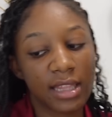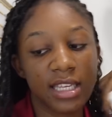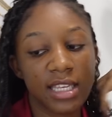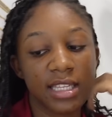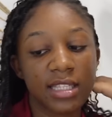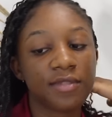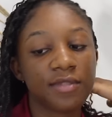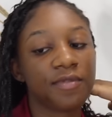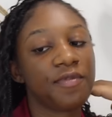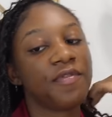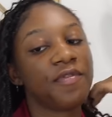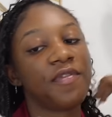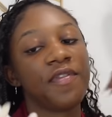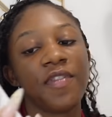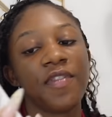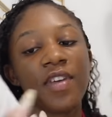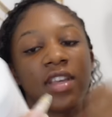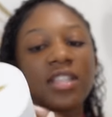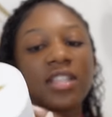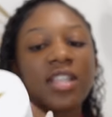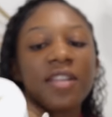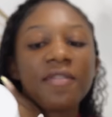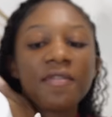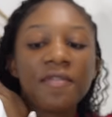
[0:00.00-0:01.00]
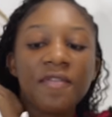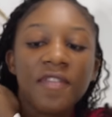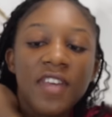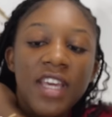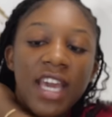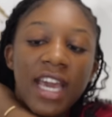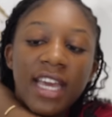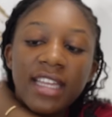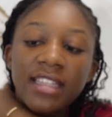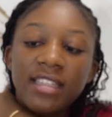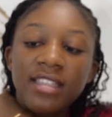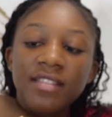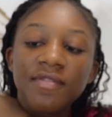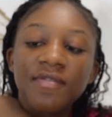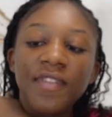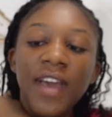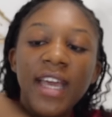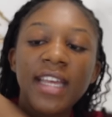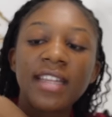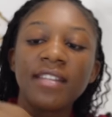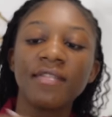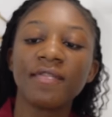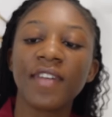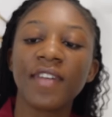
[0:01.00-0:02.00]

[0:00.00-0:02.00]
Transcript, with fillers: this is it Vien, Vien,